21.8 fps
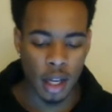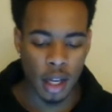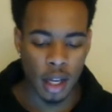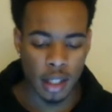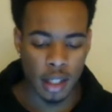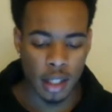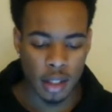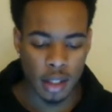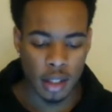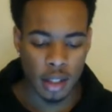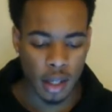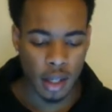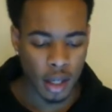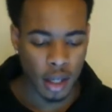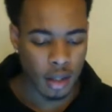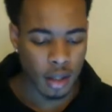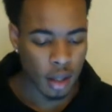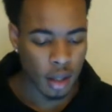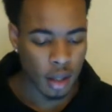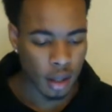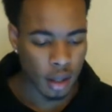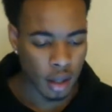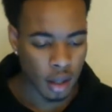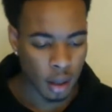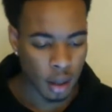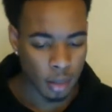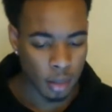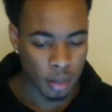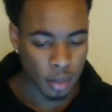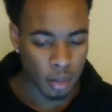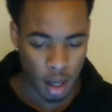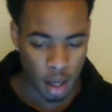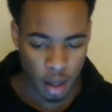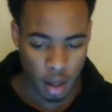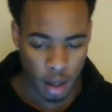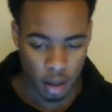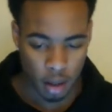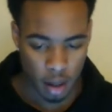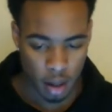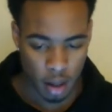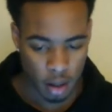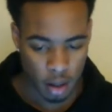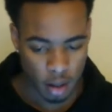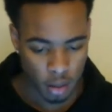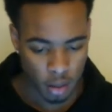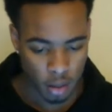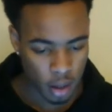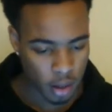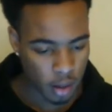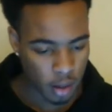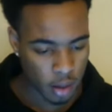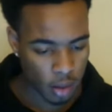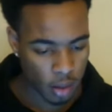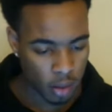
Knicks need to take a look and do that too.